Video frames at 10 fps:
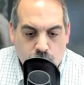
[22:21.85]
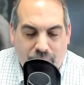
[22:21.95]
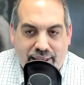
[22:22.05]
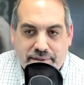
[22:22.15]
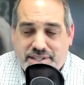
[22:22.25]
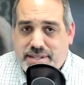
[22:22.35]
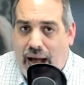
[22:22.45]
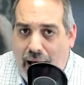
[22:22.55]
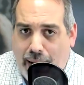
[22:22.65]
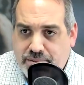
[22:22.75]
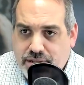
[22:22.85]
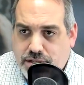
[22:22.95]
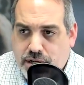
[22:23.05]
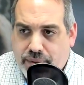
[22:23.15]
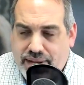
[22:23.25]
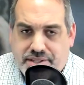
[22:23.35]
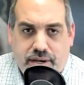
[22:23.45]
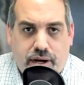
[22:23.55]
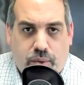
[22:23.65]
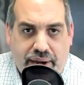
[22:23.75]
We stopped
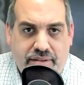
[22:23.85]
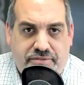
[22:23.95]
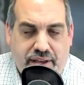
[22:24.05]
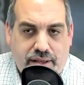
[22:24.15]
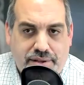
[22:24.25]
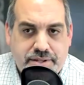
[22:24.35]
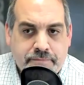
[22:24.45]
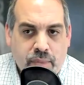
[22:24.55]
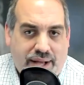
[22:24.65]
Teresa Greenfield's